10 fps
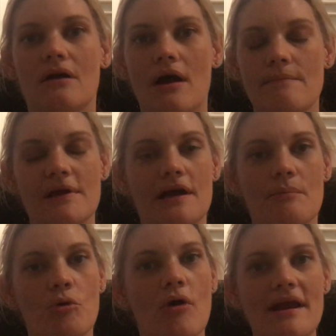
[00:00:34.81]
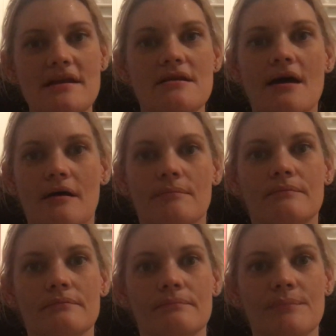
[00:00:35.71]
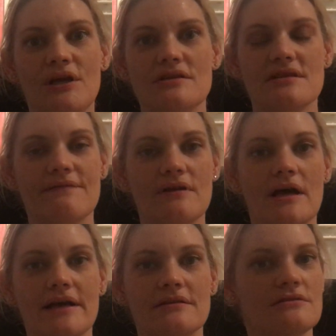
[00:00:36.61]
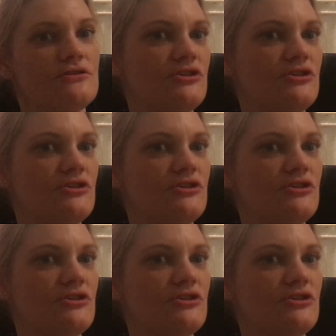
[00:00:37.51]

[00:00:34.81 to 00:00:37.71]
I become quite numb because I feel like it's